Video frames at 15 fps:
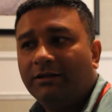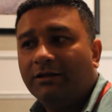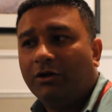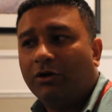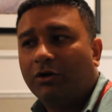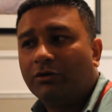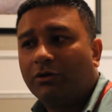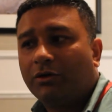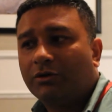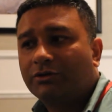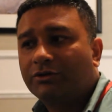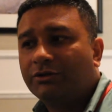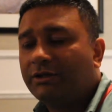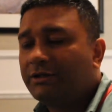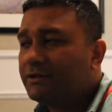or
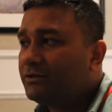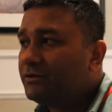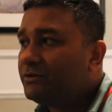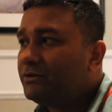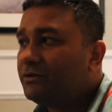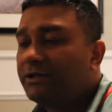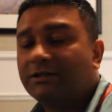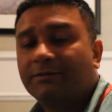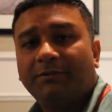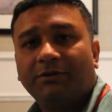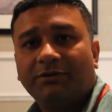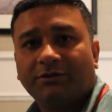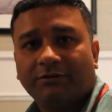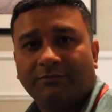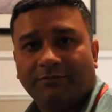should I say controlled
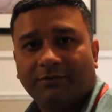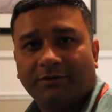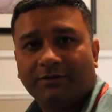explosion.